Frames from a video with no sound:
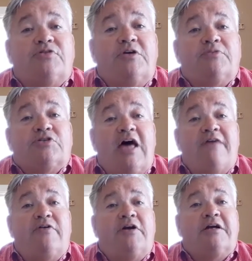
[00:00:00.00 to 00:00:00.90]
them as
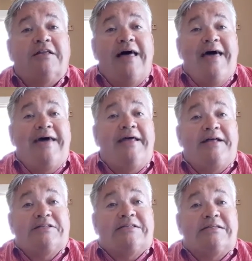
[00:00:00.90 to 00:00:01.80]
having glad
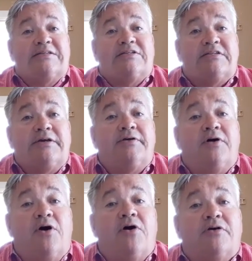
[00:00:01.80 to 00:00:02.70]
and sincere
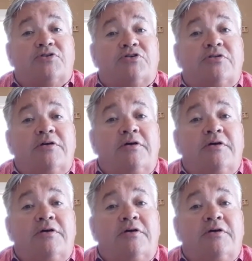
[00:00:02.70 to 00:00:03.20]
hearts.